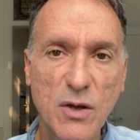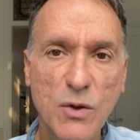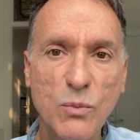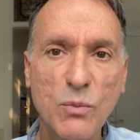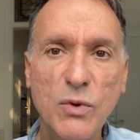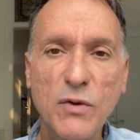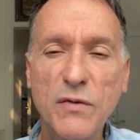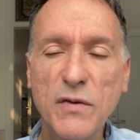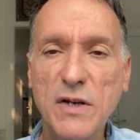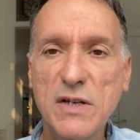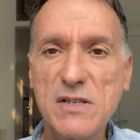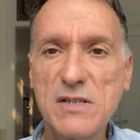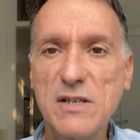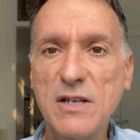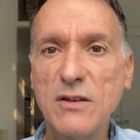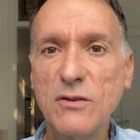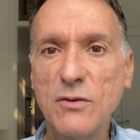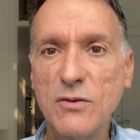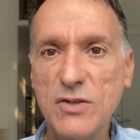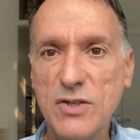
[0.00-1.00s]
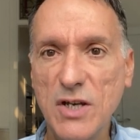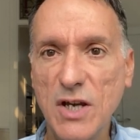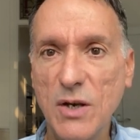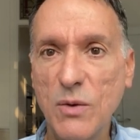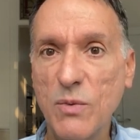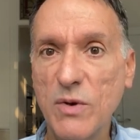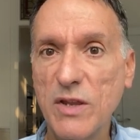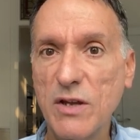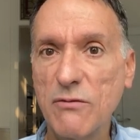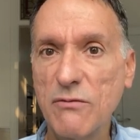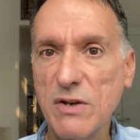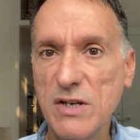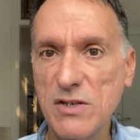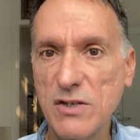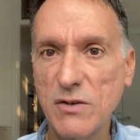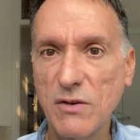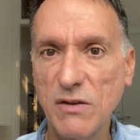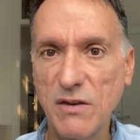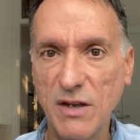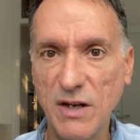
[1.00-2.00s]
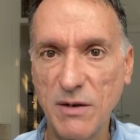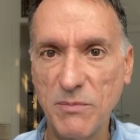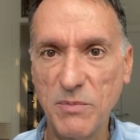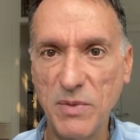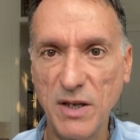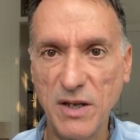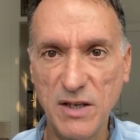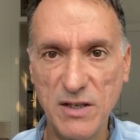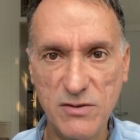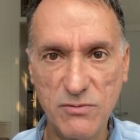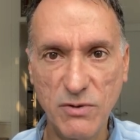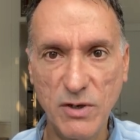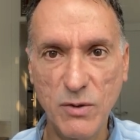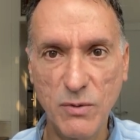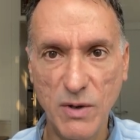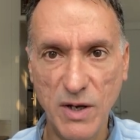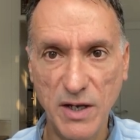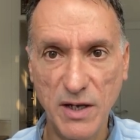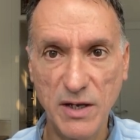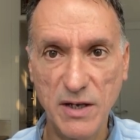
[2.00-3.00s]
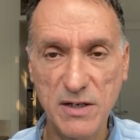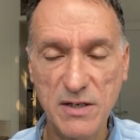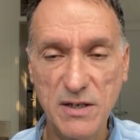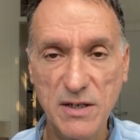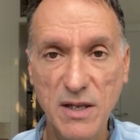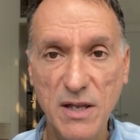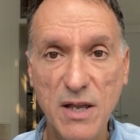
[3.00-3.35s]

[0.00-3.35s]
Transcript: we first need to check whether rescue therapy is required,